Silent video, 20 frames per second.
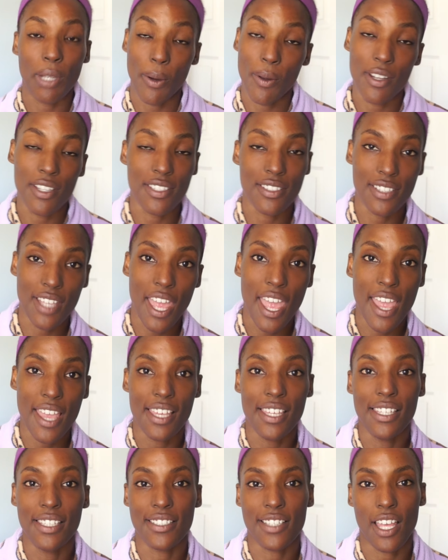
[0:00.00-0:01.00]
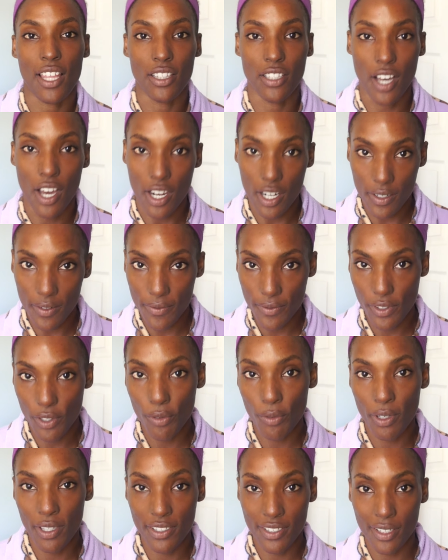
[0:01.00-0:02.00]
what I want to say is a lot of
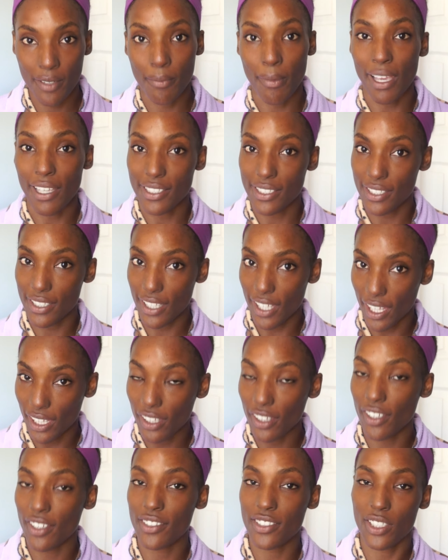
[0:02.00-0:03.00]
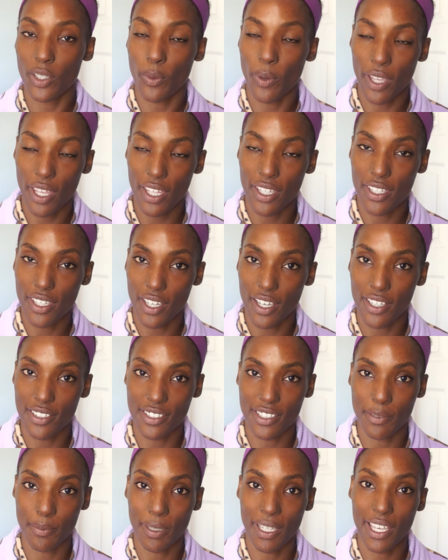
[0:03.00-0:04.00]
the reason my skin looks the way it
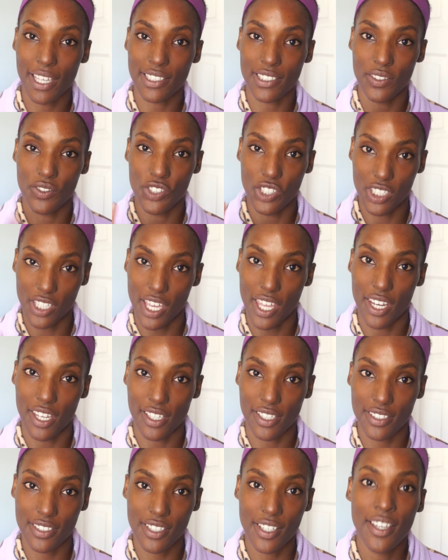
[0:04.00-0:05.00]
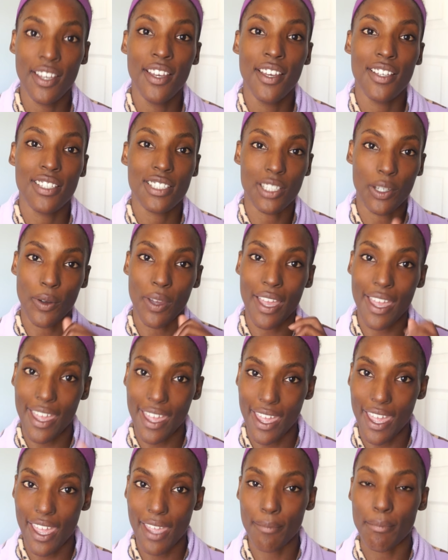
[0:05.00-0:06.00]
does is because of genetics. So
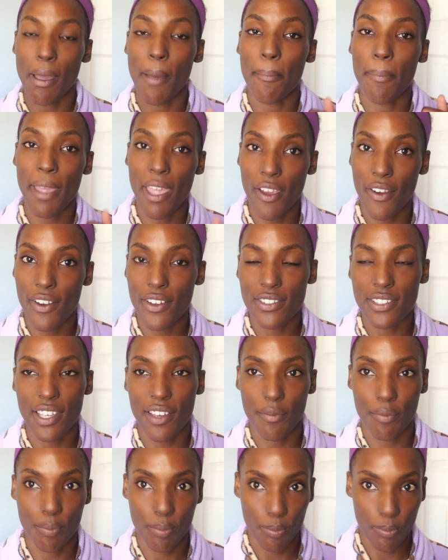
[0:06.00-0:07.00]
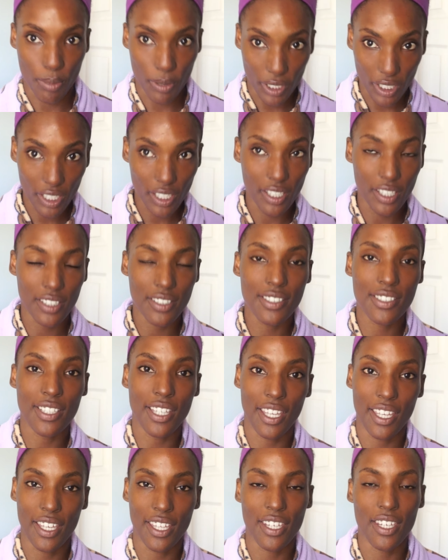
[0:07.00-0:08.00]
my parents have pretty good
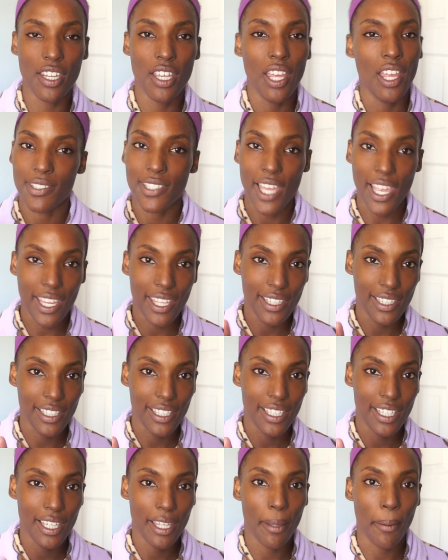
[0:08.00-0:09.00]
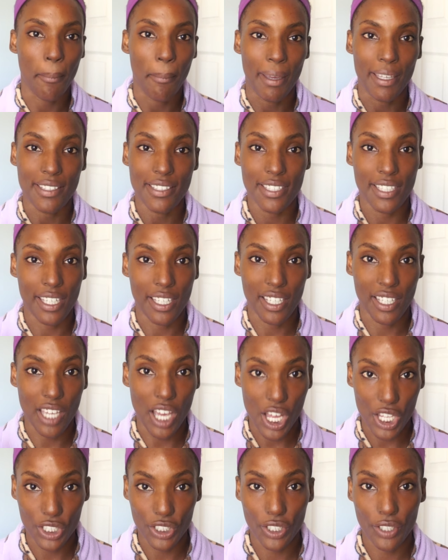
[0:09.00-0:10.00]
skin. Secondly, my skin
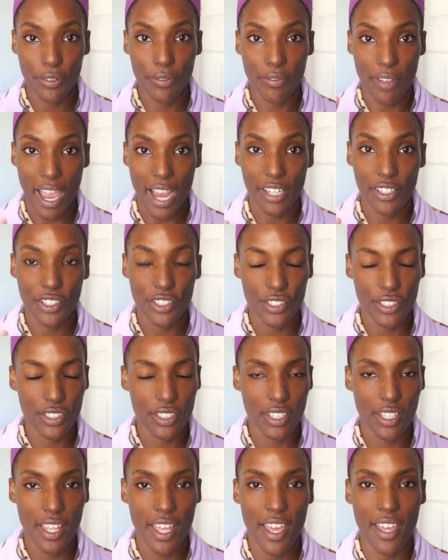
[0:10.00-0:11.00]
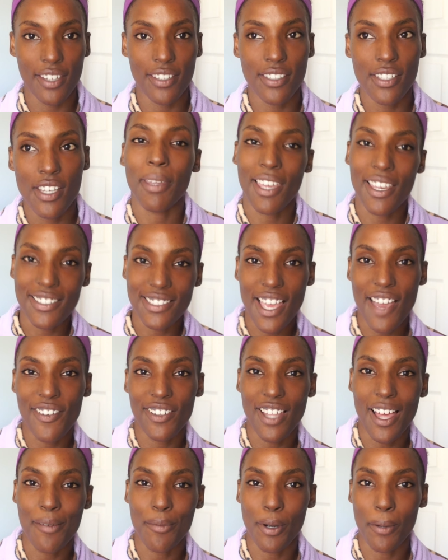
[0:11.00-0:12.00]
color factors into that. Because I have
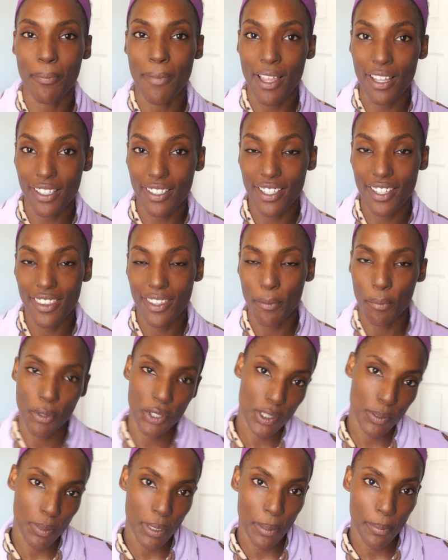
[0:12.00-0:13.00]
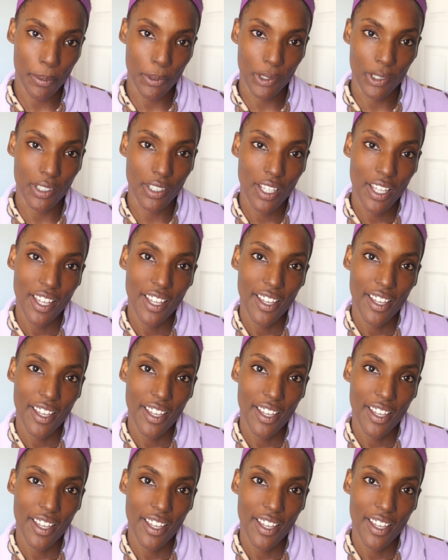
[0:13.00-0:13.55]
a lot more melanin than most people,